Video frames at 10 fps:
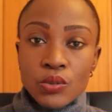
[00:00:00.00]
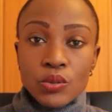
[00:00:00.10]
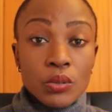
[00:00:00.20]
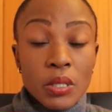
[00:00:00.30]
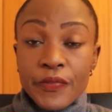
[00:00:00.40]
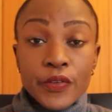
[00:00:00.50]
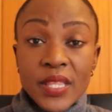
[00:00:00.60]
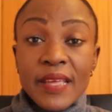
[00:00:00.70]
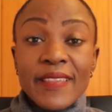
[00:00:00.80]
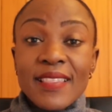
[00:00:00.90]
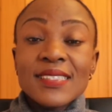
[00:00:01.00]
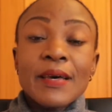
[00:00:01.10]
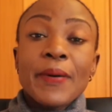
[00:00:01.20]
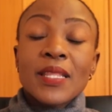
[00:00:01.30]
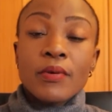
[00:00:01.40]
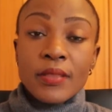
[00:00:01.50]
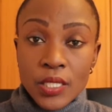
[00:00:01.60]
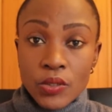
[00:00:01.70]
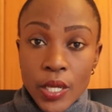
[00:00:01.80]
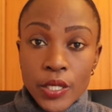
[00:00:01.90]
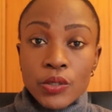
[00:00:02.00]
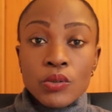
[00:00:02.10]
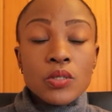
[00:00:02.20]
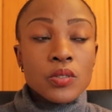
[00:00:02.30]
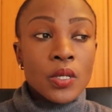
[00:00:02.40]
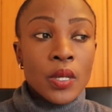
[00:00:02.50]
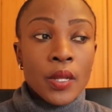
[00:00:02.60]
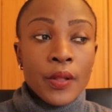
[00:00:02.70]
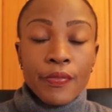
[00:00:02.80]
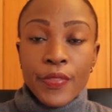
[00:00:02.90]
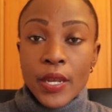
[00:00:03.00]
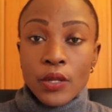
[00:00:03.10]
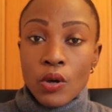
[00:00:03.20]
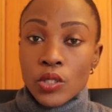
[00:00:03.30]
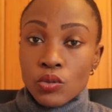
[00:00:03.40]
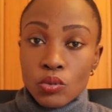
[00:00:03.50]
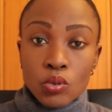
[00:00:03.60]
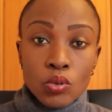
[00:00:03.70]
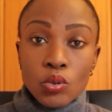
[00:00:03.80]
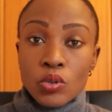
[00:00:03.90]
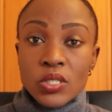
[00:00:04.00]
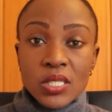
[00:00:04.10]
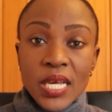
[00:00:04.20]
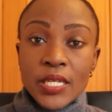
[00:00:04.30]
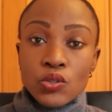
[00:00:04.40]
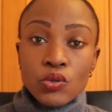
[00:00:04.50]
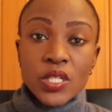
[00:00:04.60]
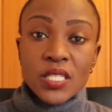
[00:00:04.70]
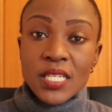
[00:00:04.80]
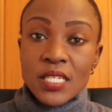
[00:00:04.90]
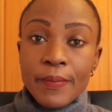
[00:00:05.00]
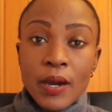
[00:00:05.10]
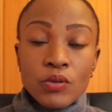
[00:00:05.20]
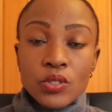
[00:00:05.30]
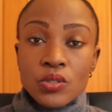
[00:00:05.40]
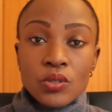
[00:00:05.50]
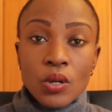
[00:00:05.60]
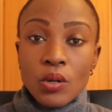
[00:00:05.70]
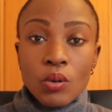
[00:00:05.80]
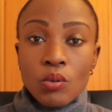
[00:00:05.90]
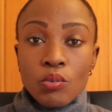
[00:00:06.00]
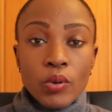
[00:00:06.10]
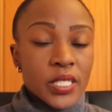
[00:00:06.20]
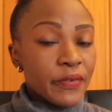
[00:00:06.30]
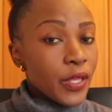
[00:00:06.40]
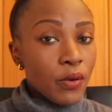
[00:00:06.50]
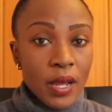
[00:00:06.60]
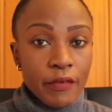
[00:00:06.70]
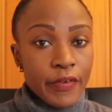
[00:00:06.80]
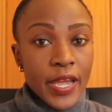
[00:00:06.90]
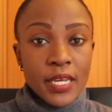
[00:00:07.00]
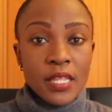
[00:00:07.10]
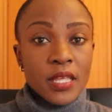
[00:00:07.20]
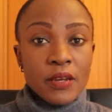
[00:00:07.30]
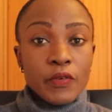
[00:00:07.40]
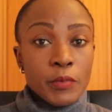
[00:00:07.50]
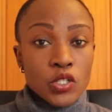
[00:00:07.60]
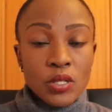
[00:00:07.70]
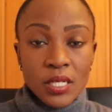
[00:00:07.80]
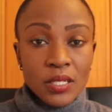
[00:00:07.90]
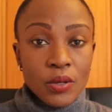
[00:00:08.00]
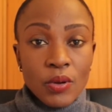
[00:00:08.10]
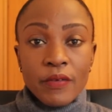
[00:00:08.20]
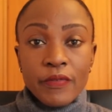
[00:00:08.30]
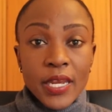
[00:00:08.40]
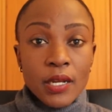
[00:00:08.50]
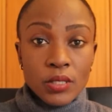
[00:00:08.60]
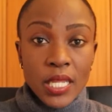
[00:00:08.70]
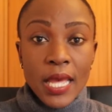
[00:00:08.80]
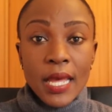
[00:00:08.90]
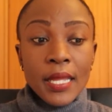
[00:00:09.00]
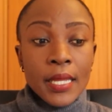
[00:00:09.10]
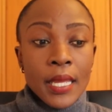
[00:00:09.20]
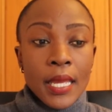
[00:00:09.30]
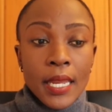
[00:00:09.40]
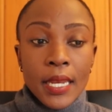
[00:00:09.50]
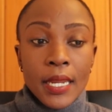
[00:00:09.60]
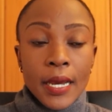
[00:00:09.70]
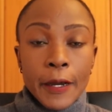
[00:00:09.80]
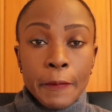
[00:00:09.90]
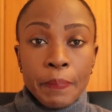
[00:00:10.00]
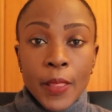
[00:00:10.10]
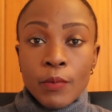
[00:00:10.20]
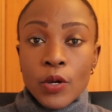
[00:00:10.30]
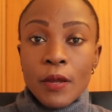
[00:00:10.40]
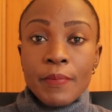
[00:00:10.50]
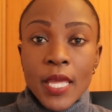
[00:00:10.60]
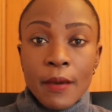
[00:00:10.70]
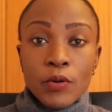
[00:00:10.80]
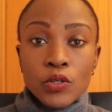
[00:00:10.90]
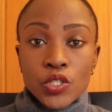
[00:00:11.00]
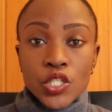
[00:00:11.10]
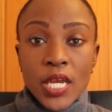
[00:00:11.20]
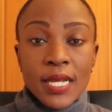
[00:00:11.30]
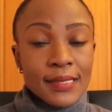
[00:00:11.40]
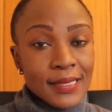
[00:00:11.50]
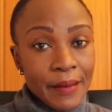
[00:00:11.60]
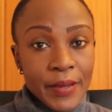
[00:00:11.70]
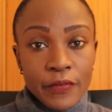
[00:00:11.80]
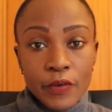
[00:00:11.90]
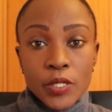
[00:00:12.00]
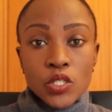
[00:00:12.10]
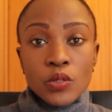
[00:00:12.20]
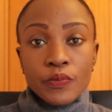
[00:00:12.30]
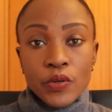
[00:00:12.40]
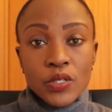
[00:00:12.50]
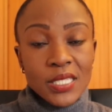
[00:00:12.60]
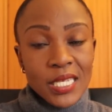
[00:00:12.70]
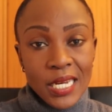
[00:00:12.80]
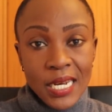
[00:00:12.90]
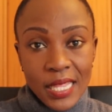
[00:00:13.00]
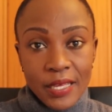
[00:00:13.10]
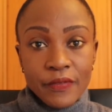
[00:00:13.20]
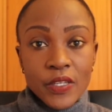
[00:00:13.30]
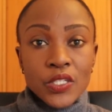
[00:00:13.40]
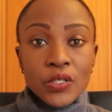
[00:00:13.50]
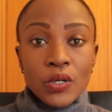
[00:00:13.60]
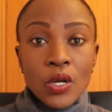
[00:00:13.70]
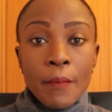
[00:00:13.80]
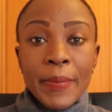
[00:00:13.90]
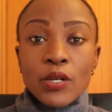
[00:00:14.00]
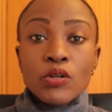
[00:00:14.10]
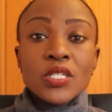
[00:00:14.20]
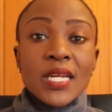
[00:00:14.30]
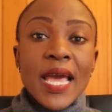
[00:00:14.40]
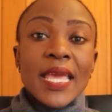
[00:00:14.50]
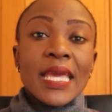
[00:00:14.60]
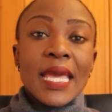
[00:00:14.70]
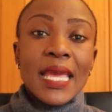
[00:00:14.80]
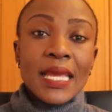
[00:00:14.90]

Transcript: to if you think that that's a pathway that you can use then go to google start to research about uh, whatever you can find and the information that you can find out there and um, i'm gonna be able to share some information of course in another video but don't rely